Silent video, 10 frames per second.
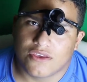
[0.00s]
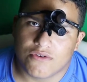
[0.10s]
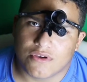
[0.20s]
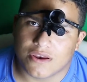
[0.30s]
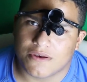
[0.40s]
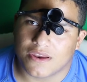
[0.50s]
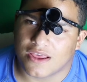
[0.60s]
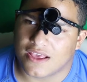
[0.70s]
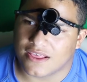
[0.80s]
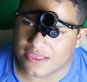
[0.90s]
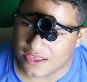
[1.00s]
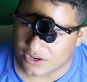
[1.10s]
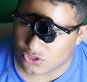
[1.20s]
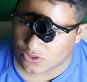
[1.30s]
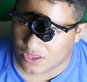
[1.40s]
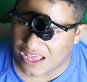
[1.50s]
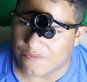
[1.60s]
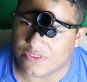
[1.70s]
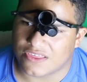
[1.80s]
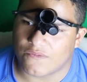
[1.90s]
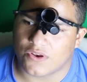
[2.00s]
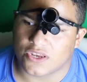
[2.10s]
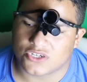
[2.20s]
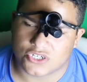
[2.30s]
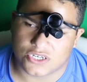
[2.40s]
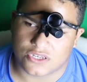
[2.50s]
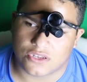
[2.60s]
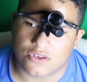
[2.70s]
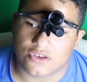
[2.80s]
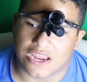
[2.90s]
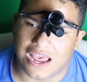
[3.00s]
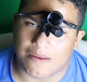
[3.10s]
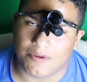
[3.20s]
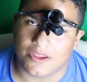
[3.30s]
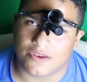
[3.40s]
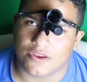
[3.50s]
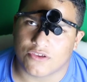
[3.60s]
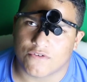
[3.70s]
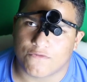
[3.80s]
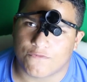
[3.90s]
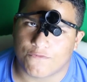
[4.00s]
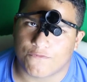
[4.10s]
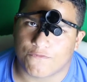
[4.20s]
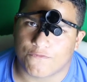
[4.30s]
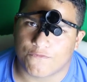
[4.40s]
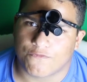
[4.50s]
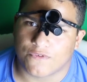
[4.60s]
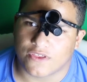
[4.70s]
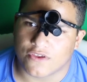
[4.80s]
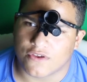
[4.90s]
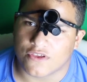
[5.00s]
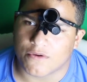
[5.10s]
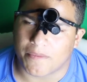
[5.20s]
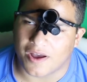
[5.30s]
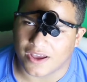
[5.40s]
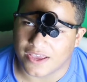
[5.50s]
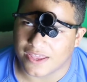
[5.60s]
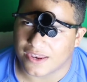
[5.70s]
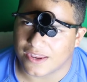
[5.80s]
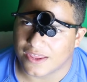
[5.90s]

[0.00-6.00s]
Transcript: you can essentially have a 7-inch tablet in your pocket.